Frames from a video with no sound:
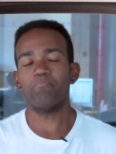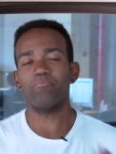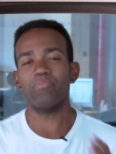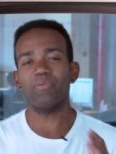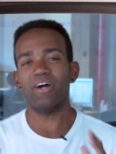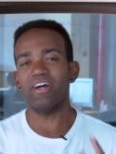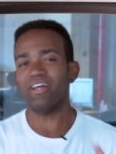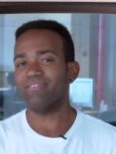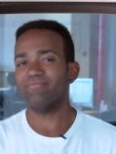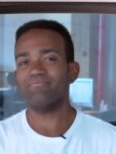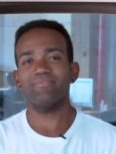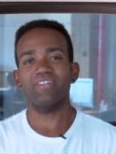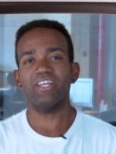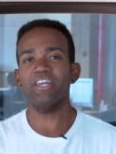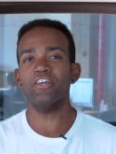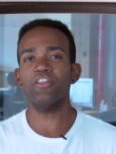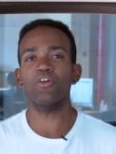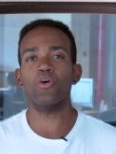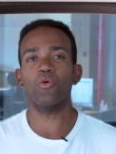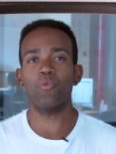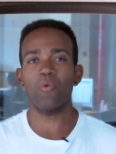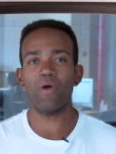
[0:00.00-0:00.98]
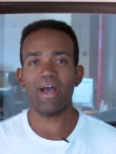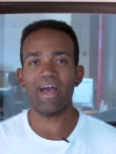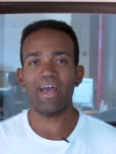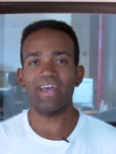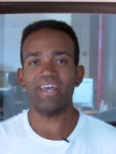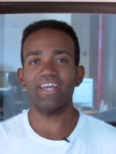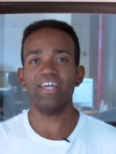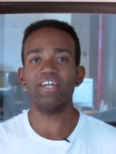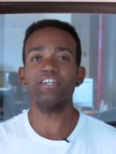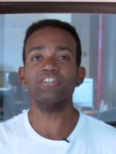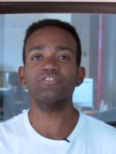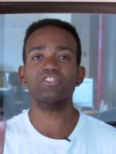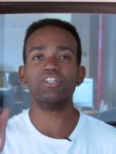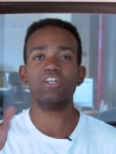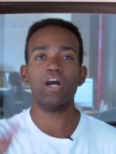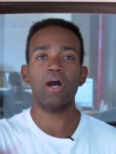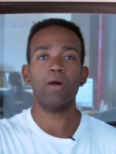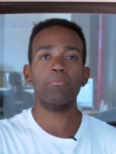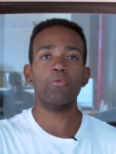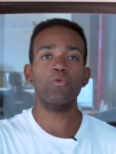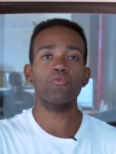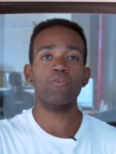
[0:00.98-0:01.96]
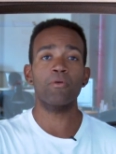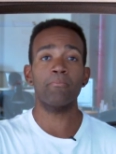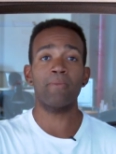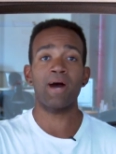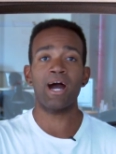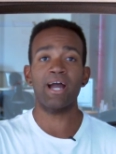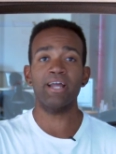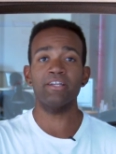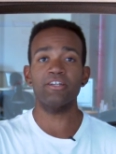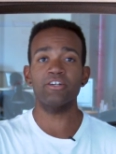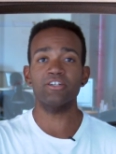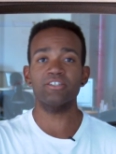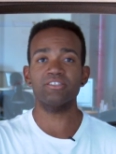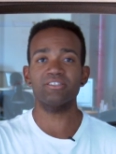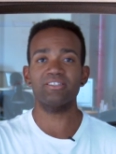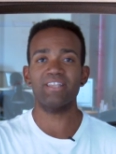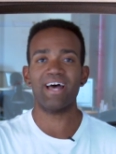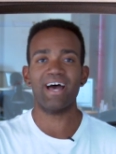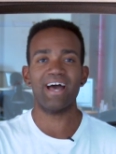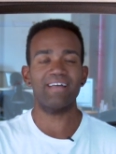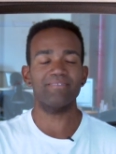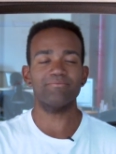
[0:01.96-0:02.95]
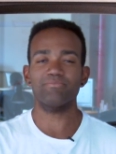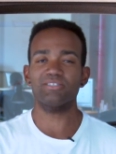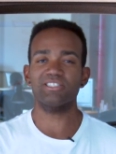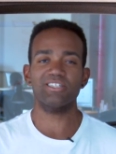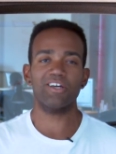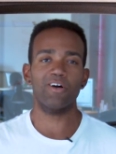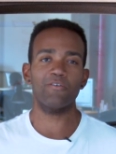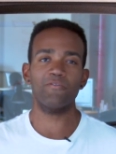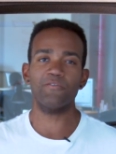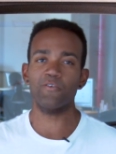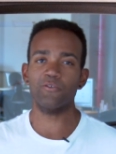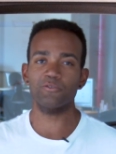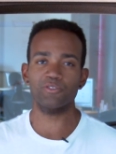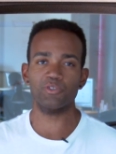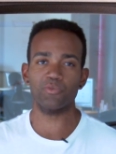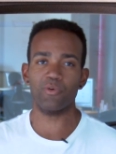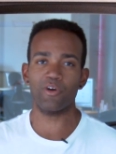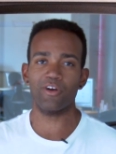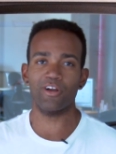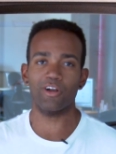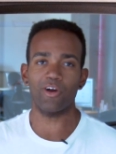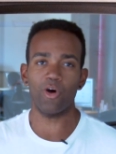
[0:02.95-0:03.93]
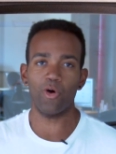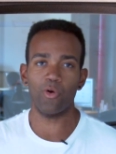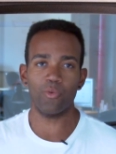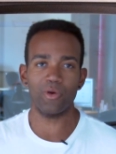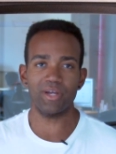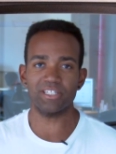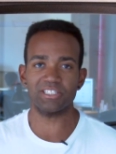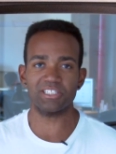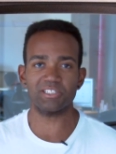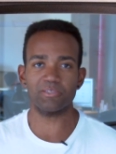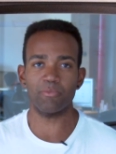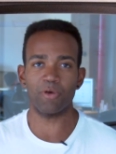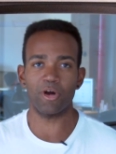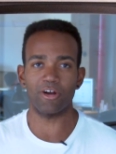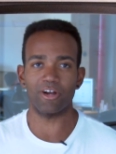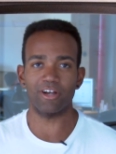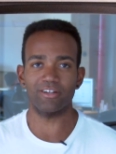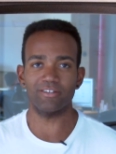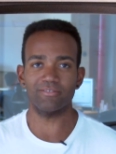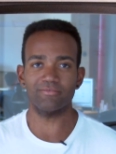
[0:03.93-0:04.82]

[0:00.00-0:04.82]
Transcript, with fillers: But either way, here's a couple reminders that cell phones weren't always smart.